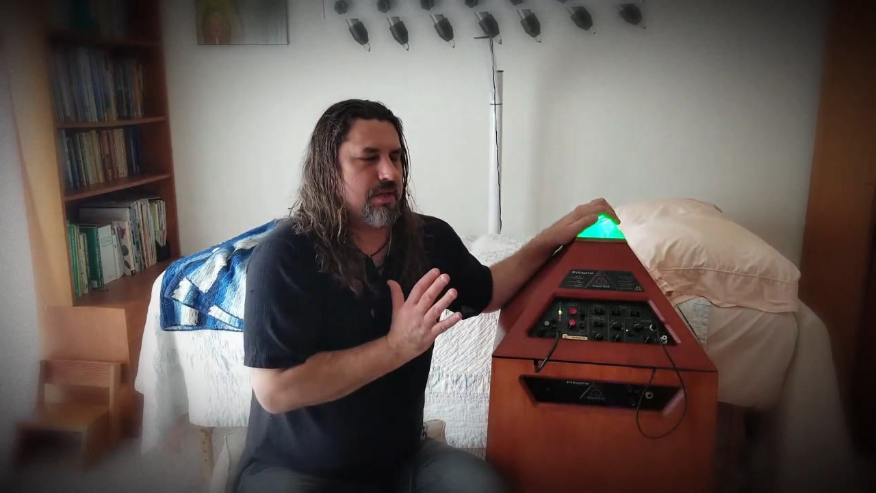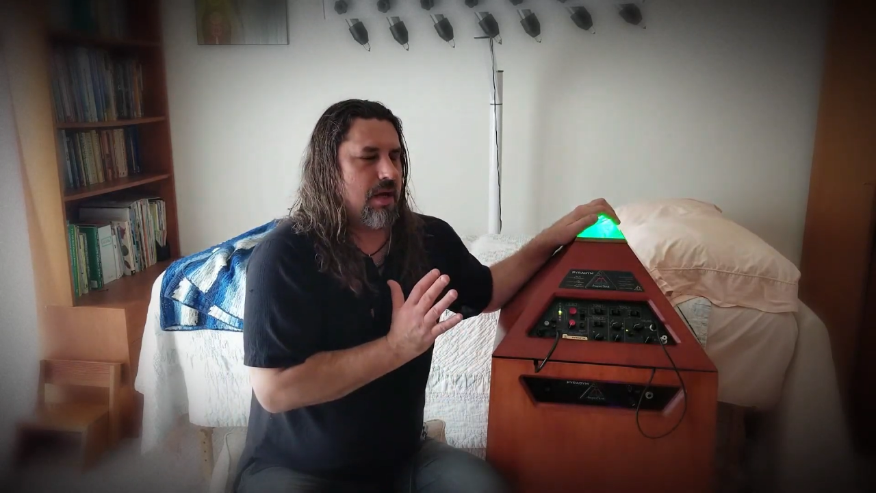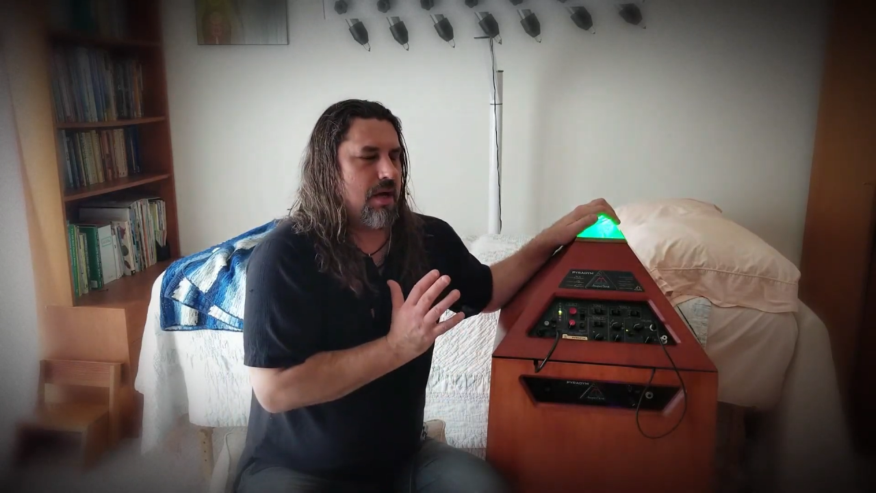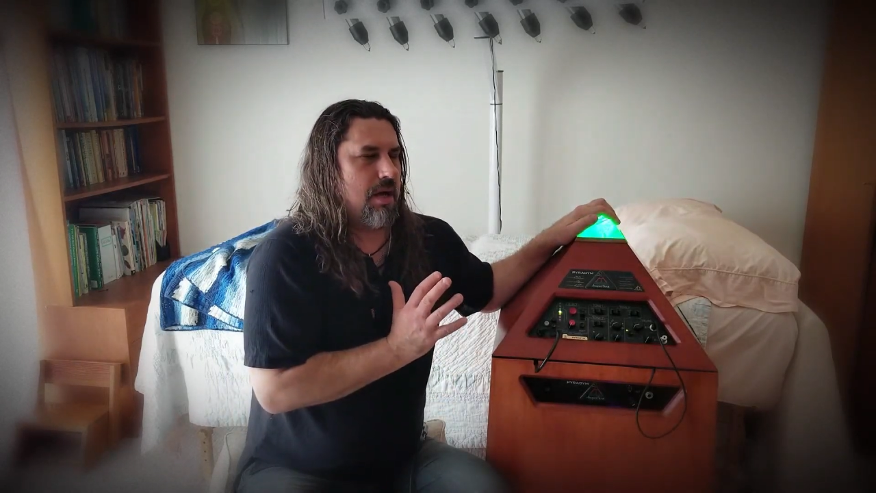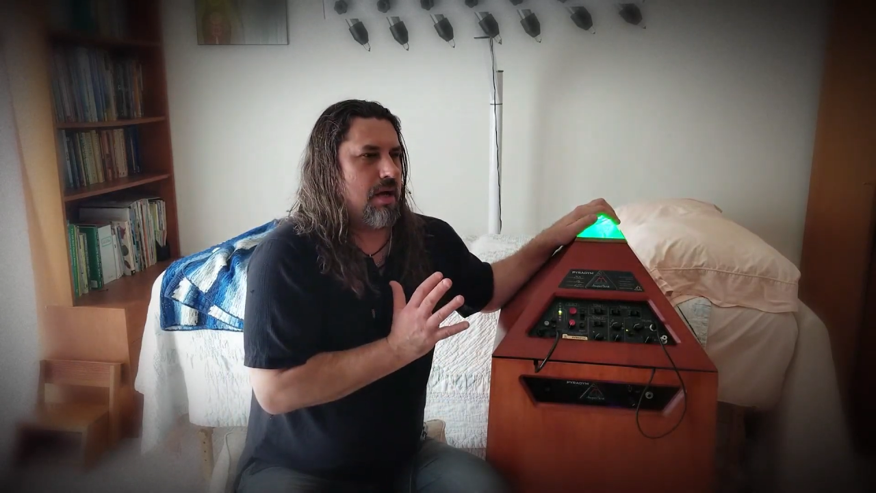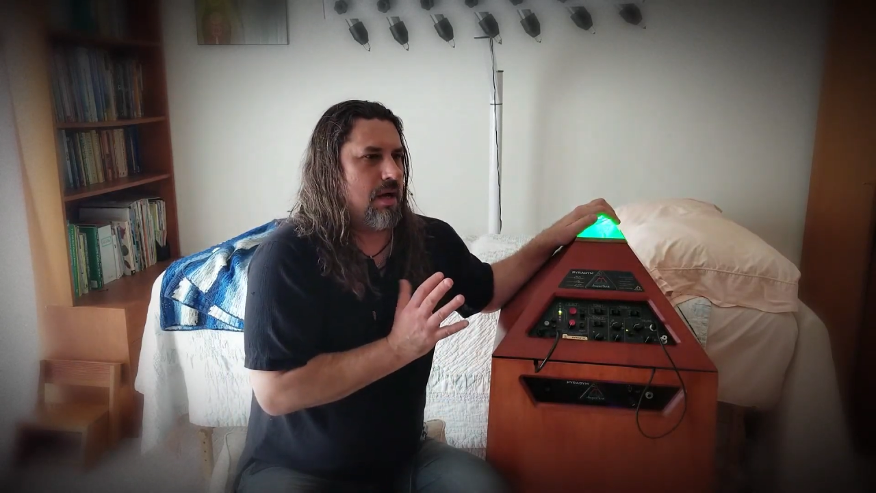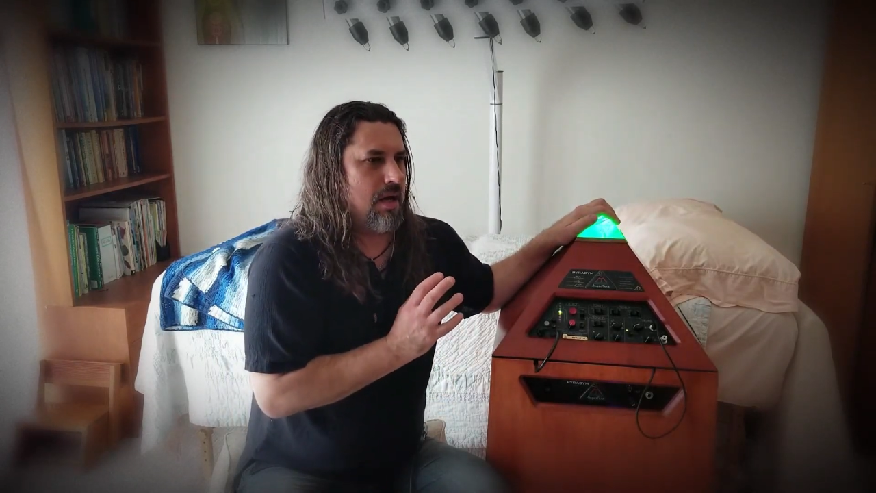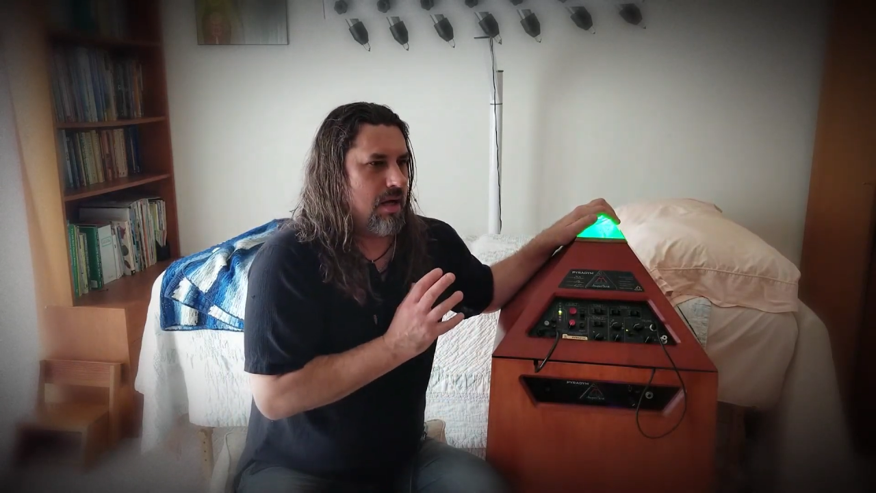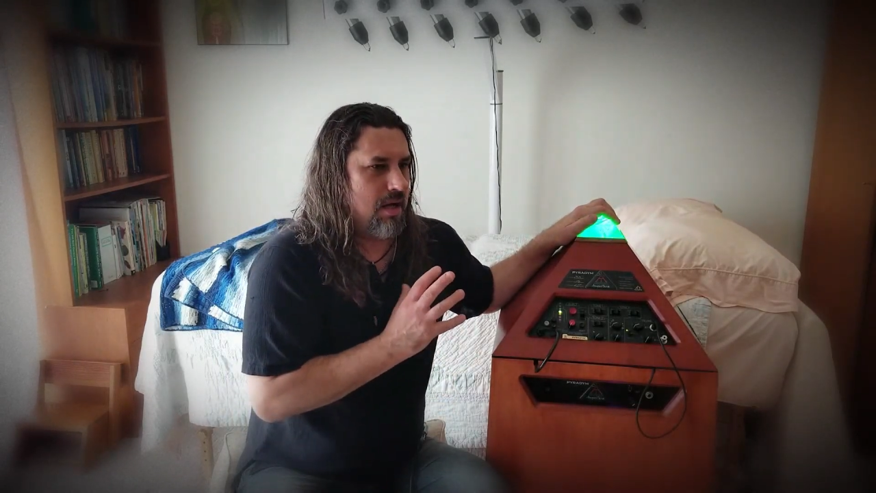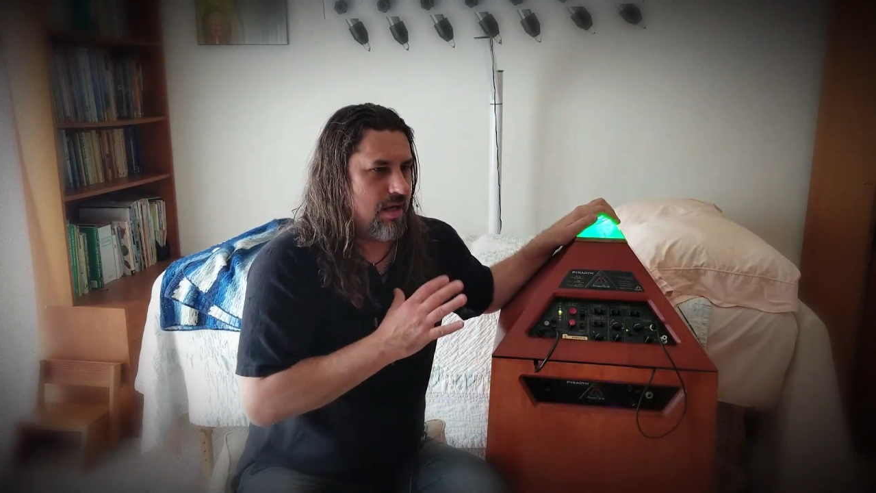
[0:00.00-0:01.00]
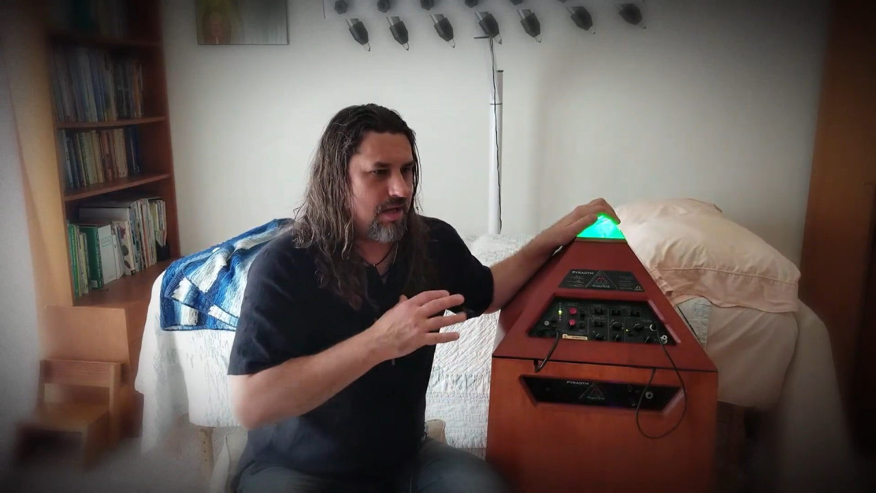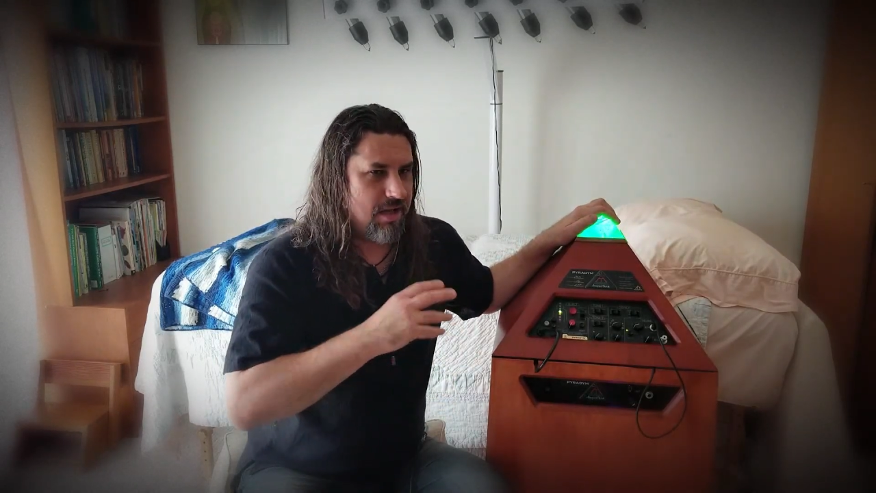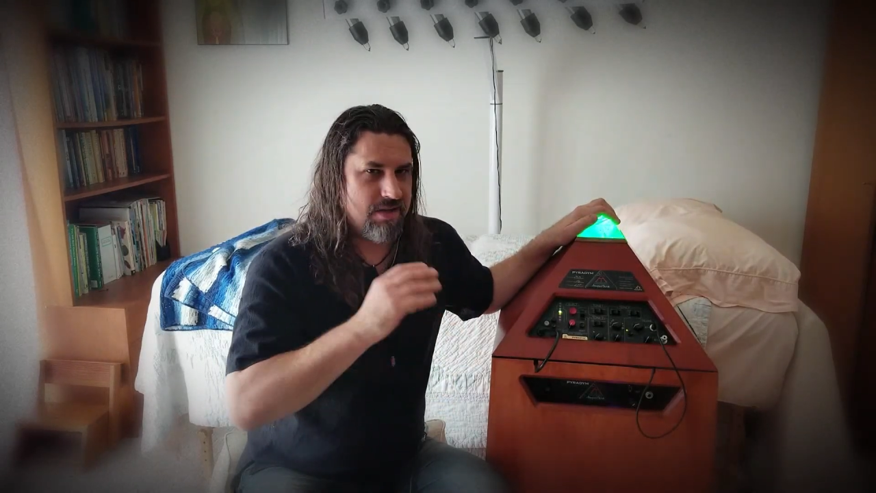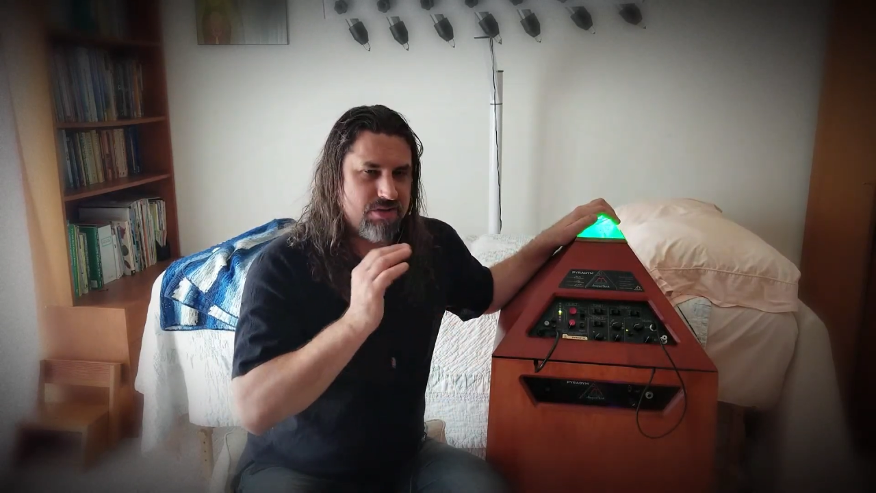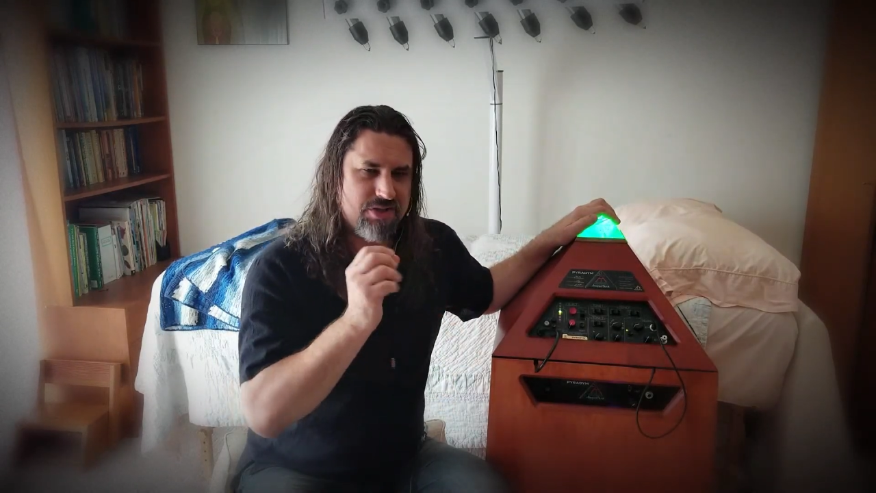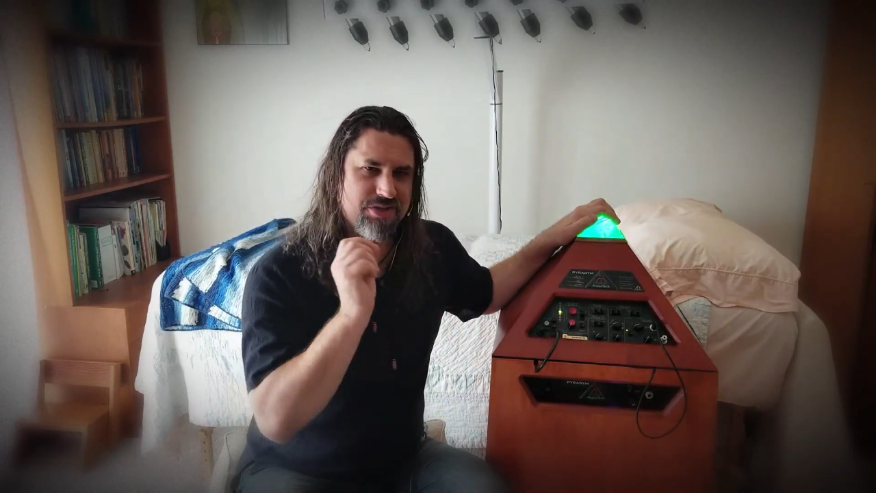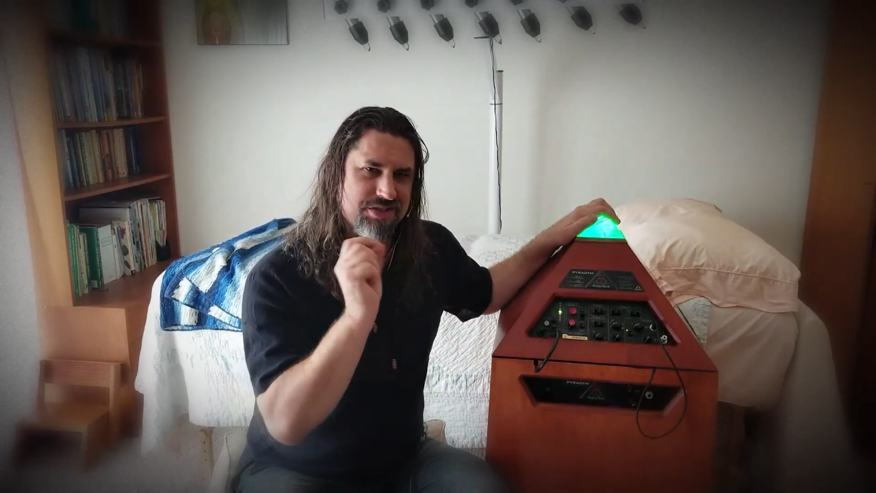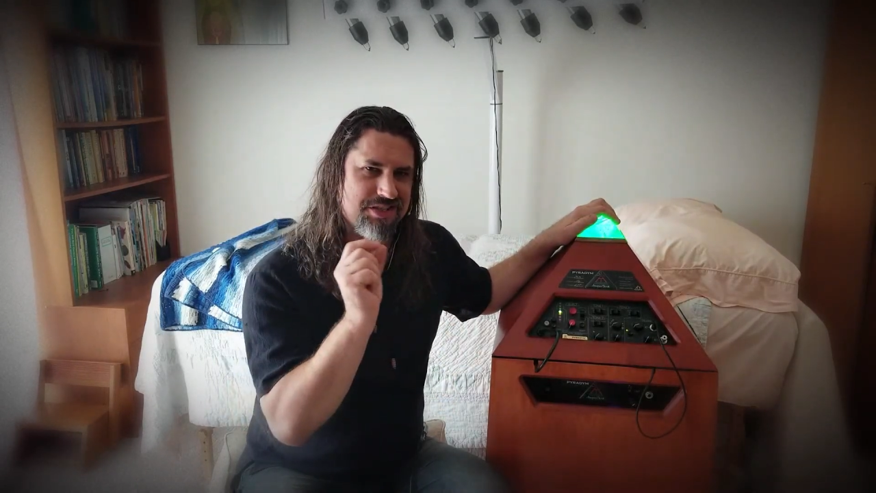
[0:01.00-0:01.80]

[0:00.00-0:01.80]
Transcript: the